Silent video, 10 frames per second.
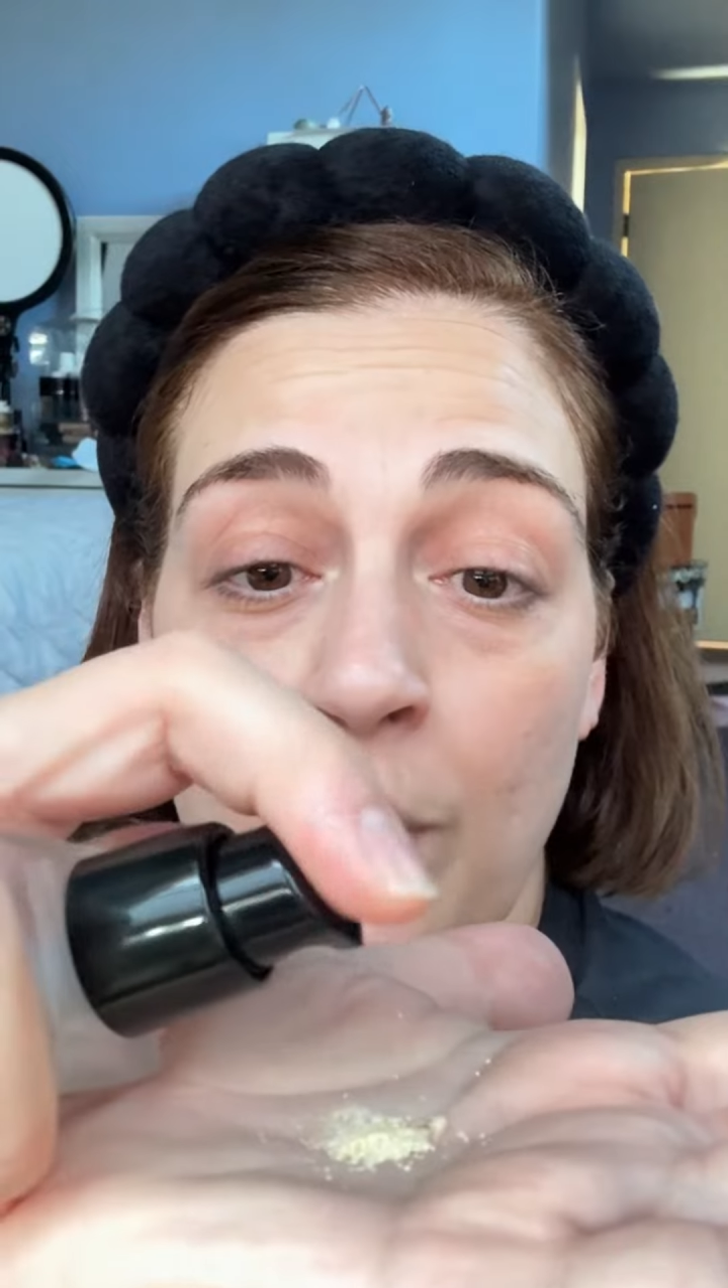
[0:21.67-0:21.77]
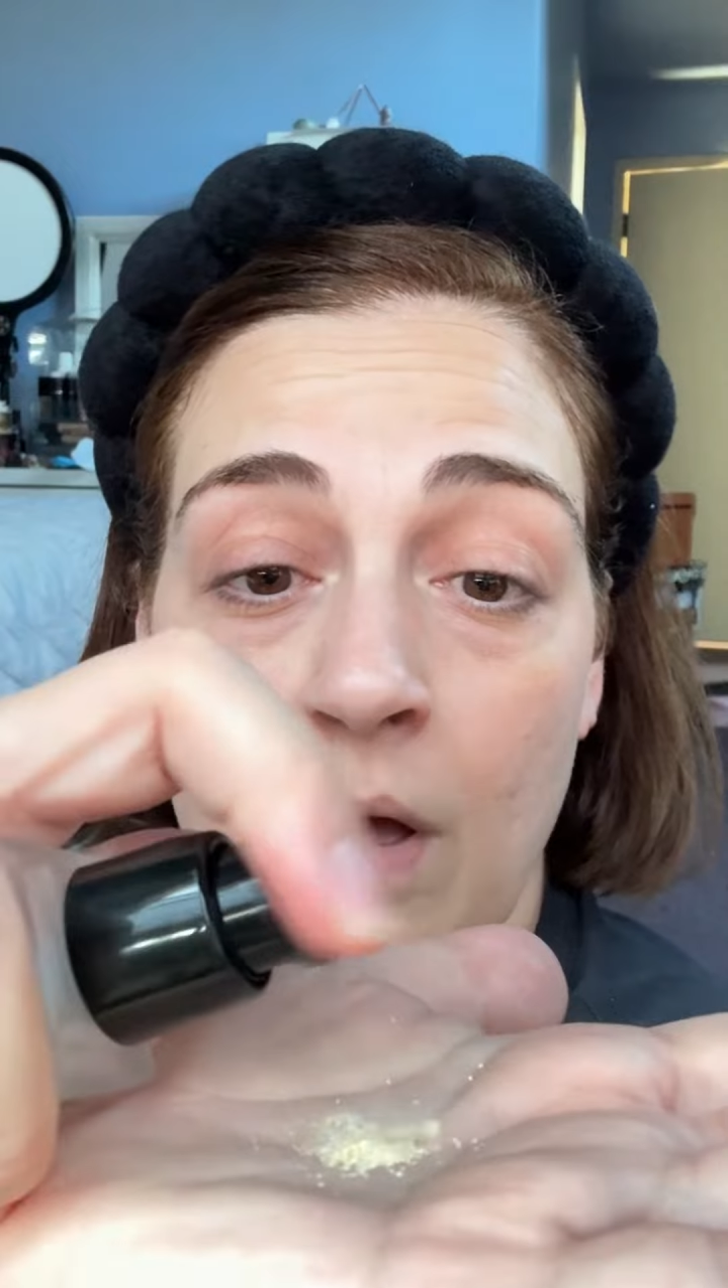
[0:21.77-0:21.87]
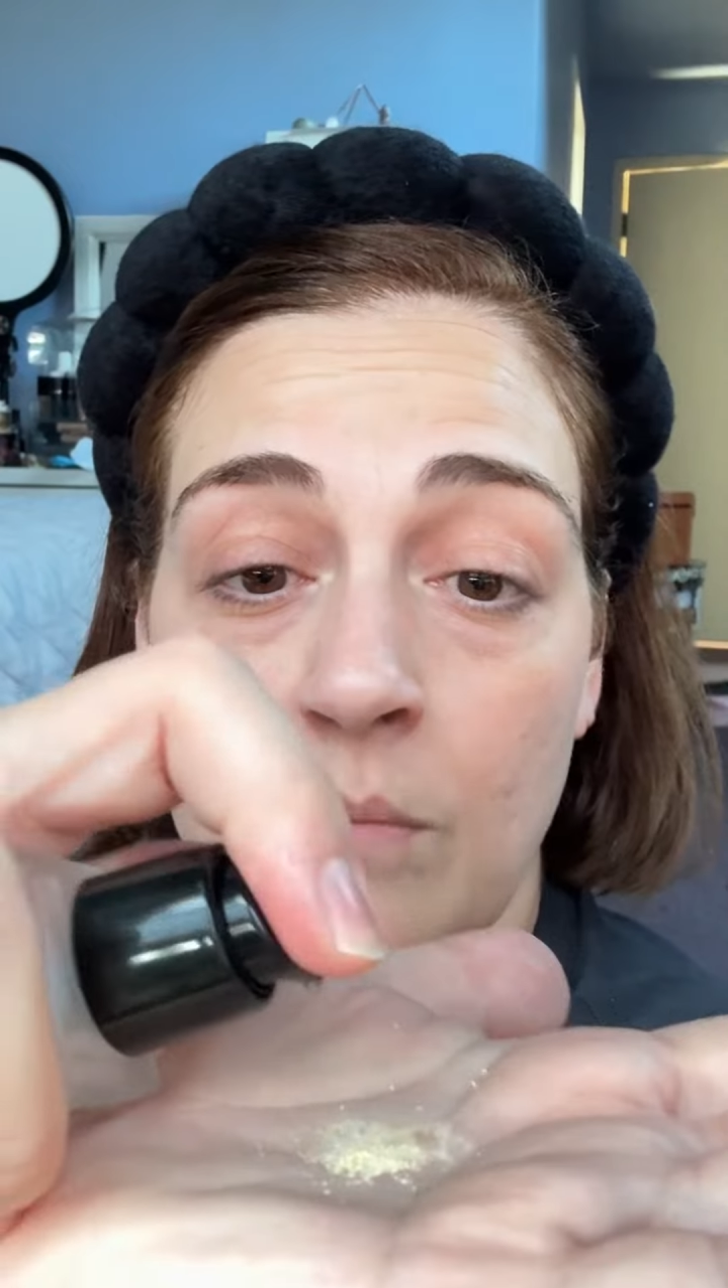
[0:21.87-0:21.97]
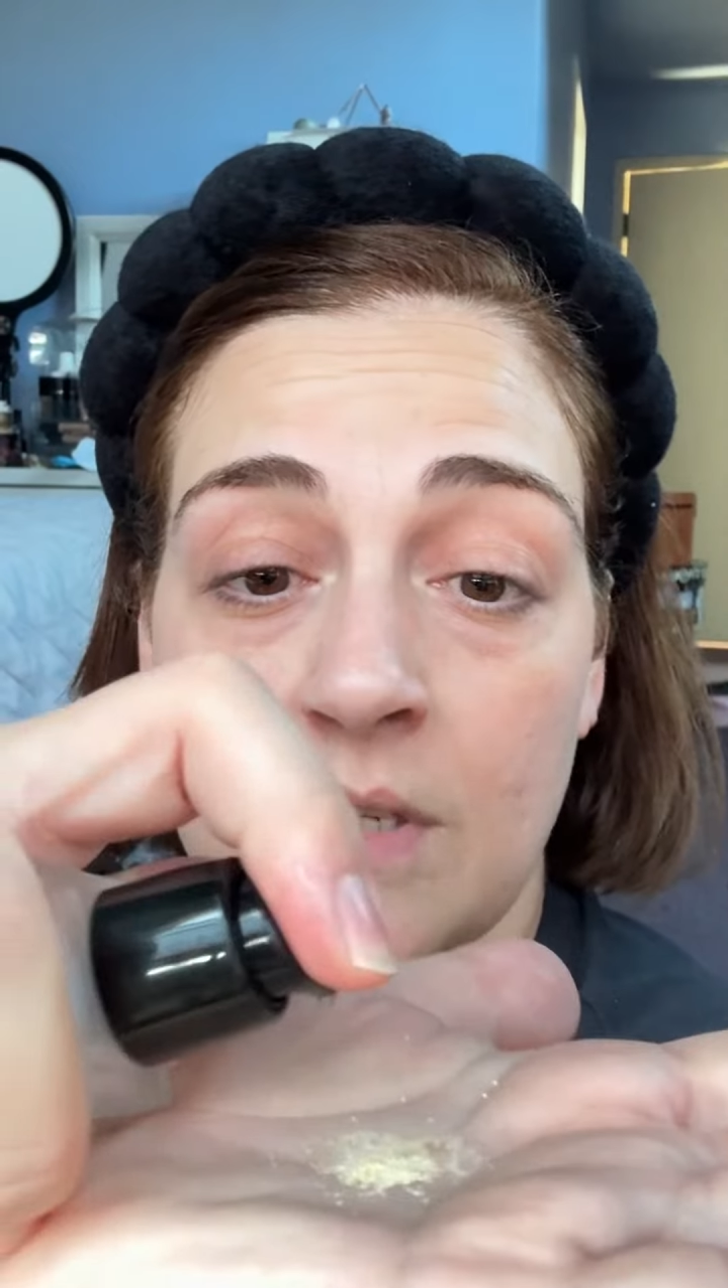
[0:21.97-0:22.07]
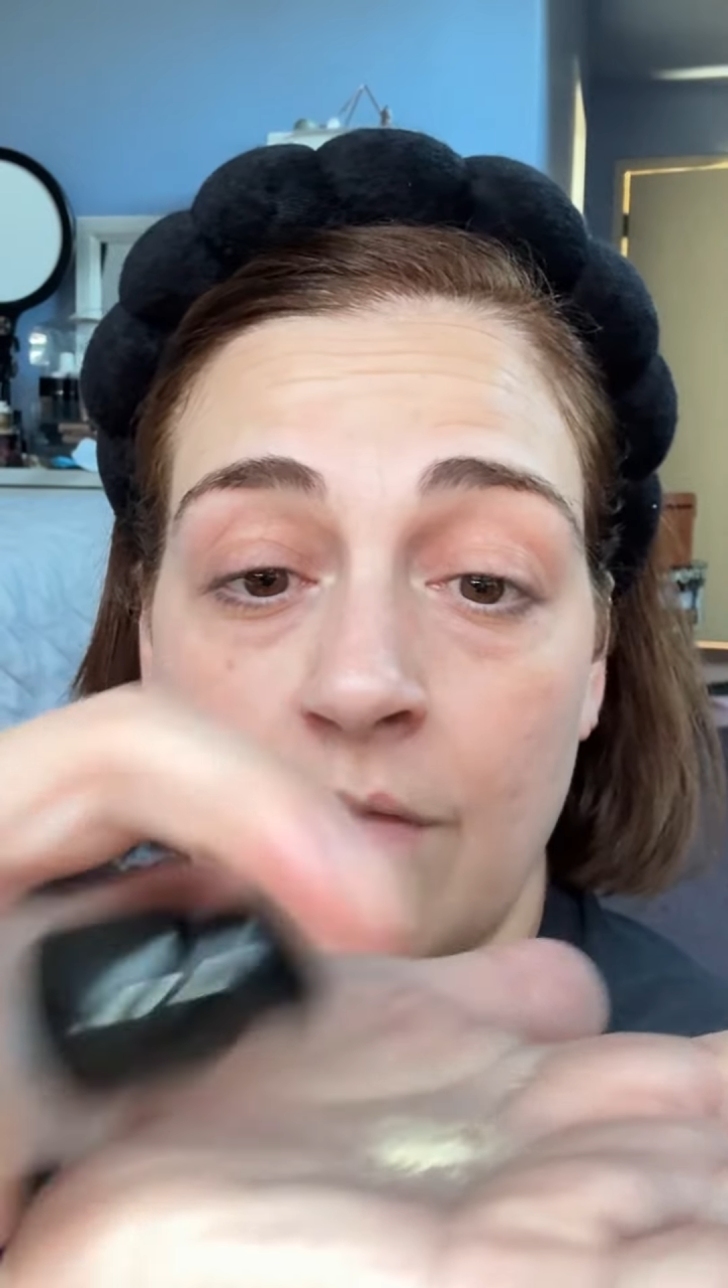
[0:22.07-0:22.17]

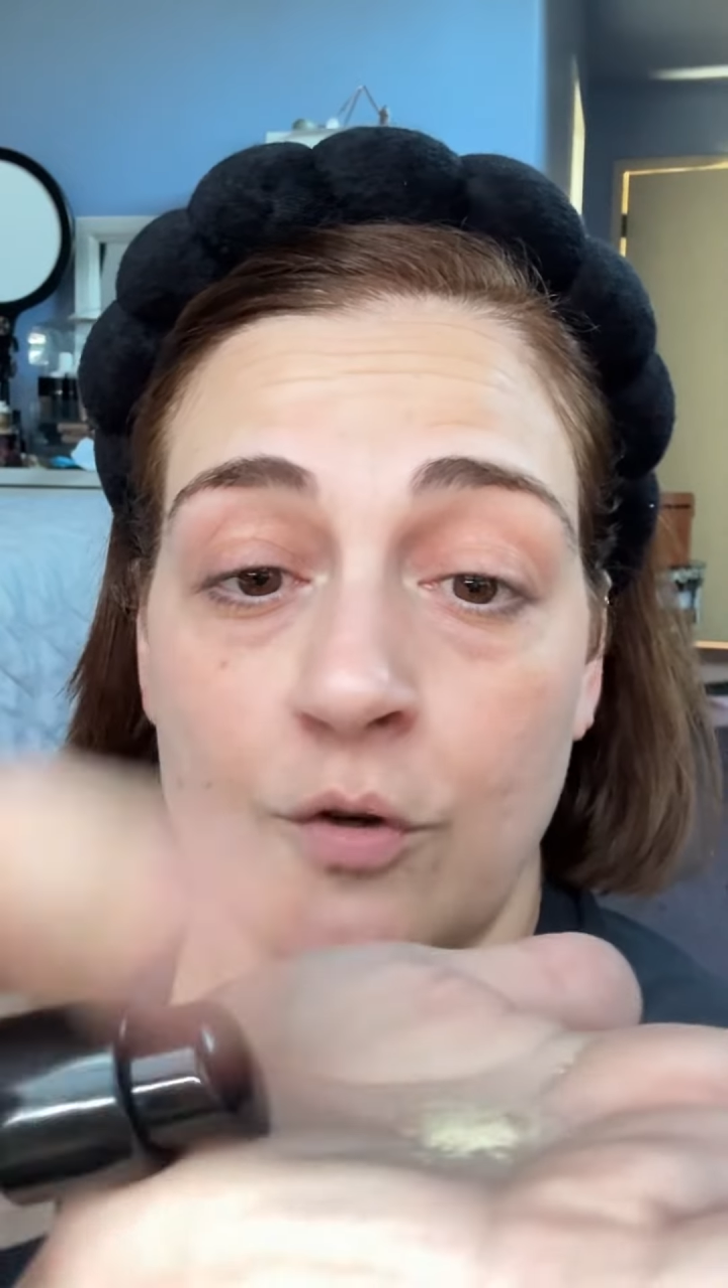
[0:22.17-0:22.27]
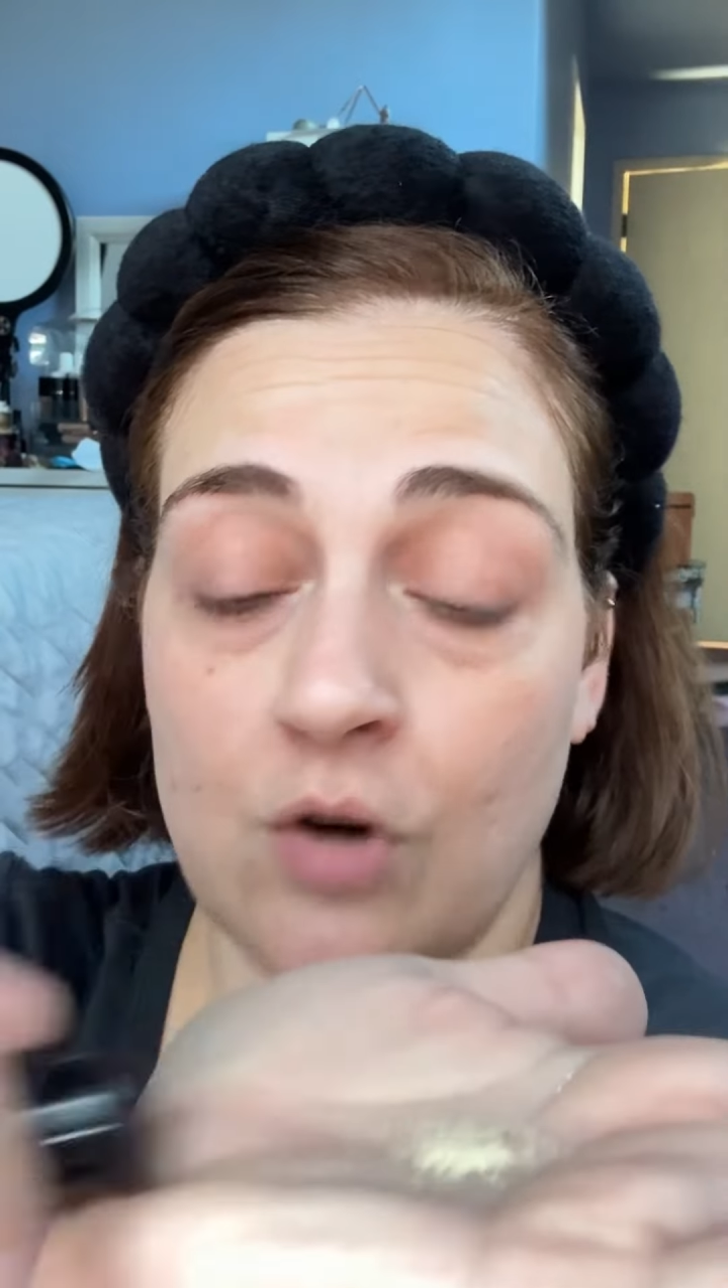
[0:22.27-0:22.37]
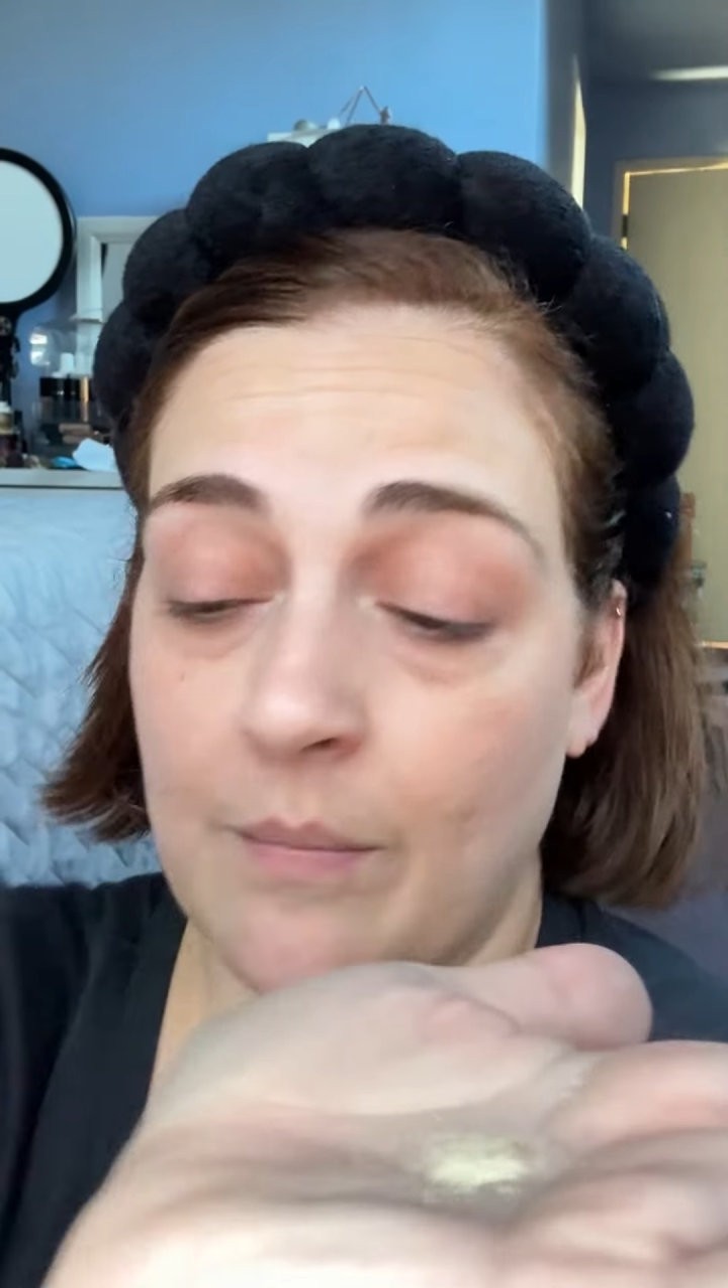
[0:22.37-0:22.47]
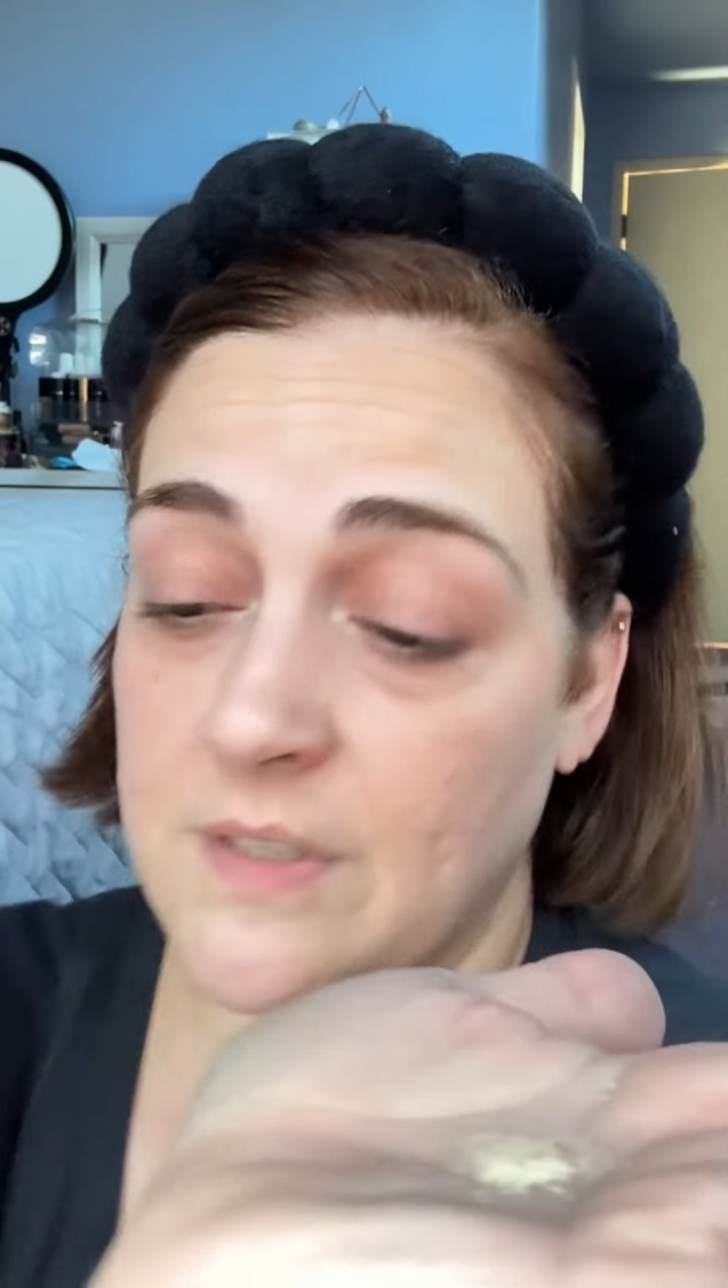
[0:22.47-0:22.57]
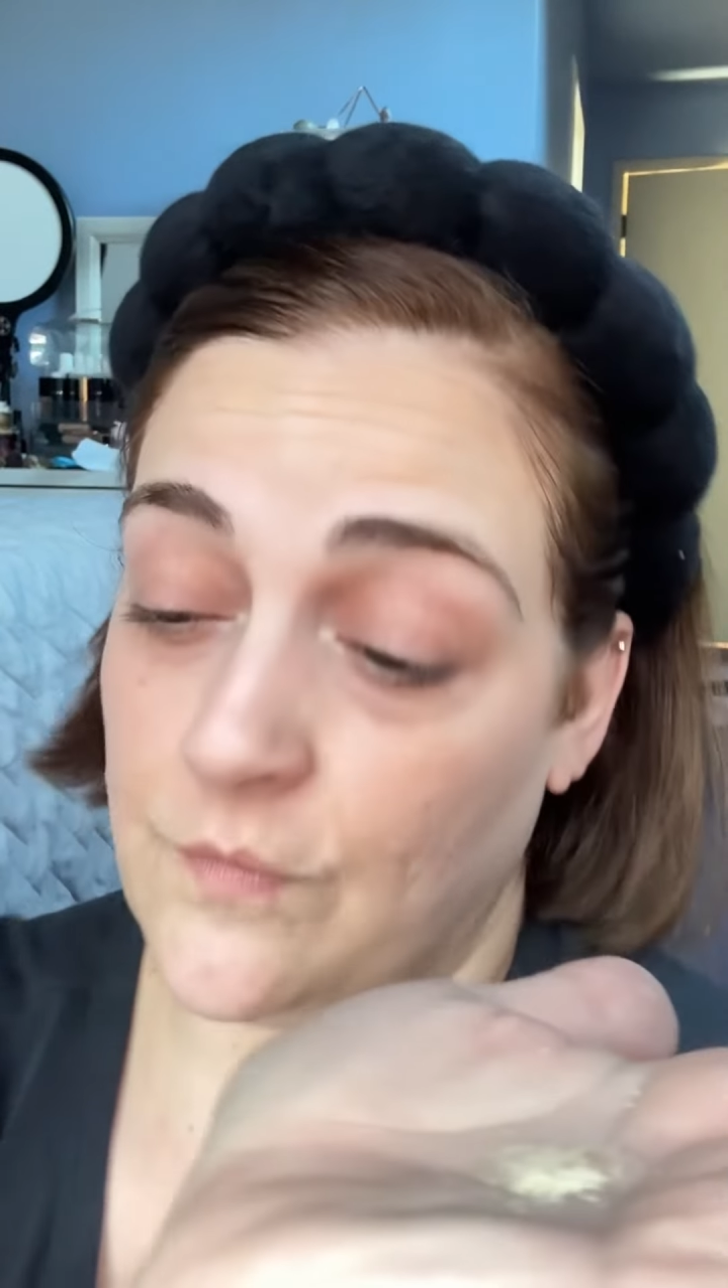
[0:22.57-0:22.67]
pumps of the Drama